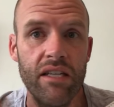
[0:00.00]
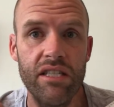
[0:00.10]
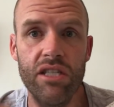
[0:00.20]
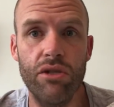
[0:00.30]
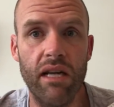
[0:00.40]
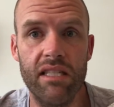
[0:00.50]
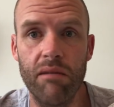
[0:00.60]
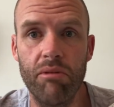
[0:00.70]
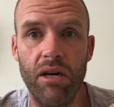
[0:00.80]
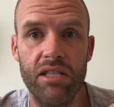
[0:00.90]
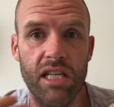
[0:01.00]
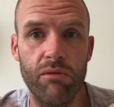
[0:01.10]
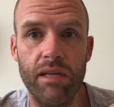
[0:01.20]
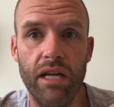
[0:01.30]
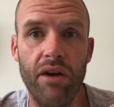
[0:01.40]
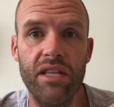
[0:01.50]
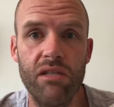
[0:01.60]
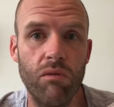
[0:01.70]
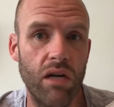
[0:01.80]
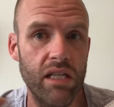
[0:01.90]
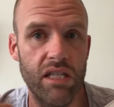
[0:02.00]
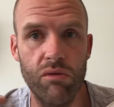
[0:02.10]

Just trust the process. We know this works.